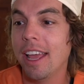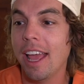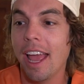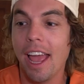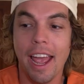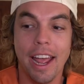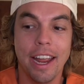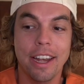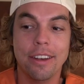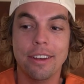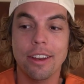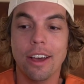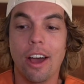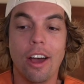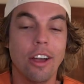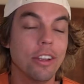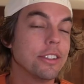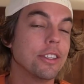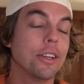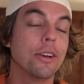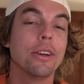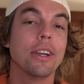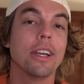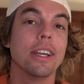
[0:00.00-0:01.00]
and
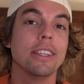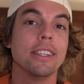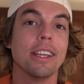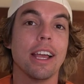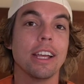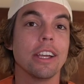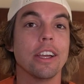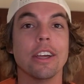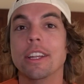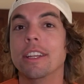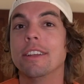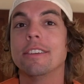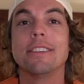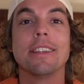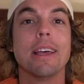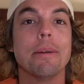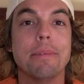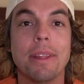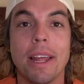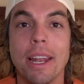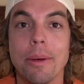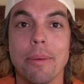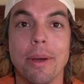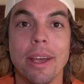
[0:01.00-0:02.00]
also because I couldn't have
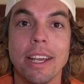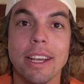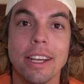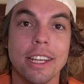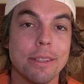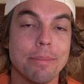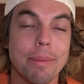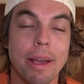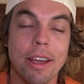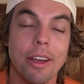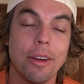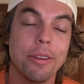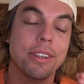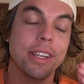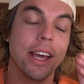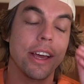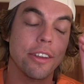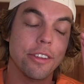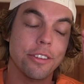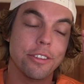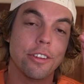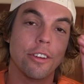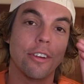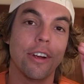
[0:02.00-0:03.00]
slept anyway because my hotel
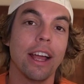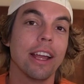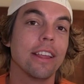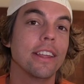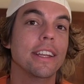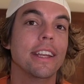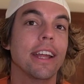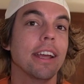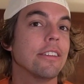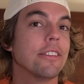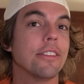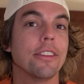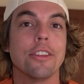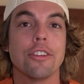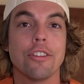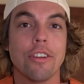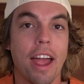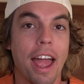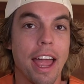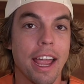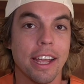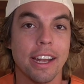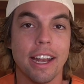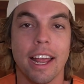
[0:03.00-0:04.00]
is directly next to the
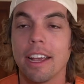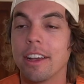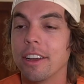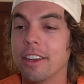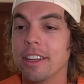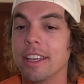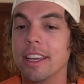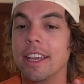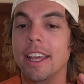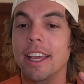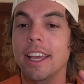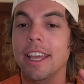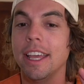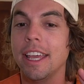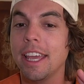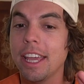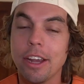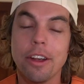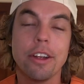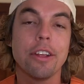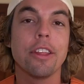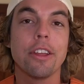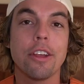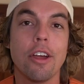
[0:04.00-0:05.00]
track and I could
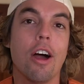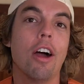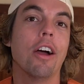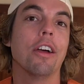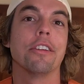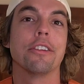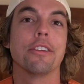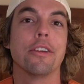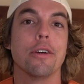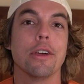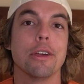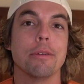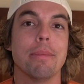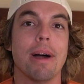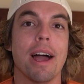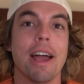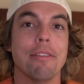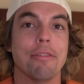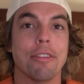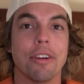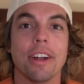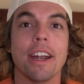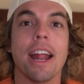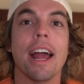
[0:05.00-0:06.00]
hear the cars going
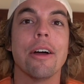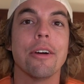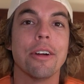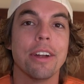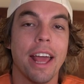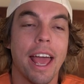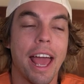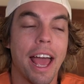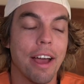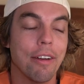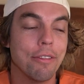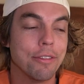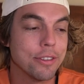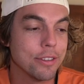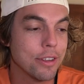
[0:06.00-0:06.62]
by for an hour and a half.